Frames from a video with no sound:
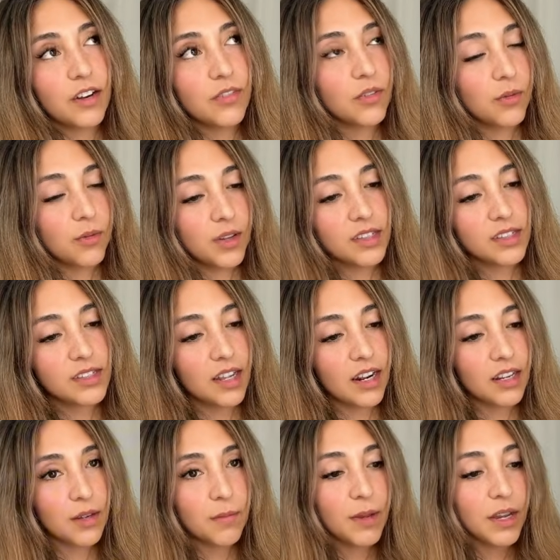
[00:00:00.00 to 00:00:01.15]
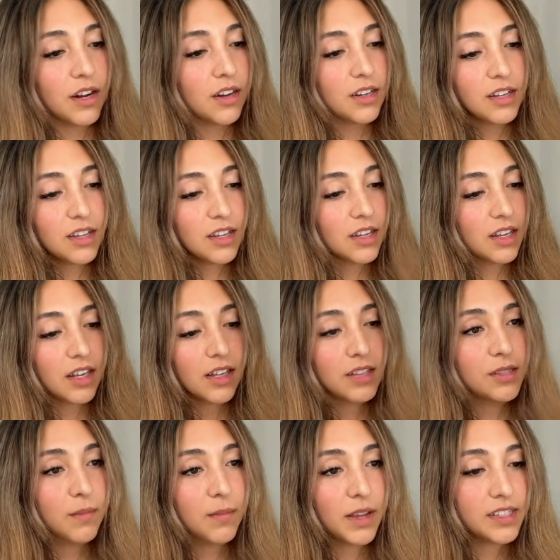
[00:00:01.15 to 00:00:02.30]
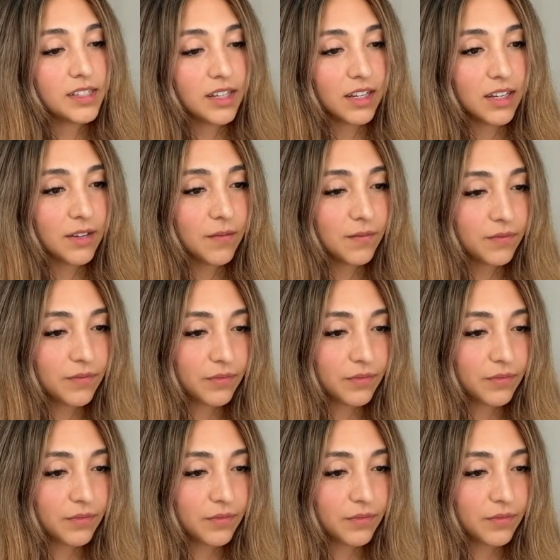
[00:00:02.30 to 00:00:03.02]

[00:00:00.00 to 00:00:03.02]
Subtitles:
out of the ones that I compared. It's amazing.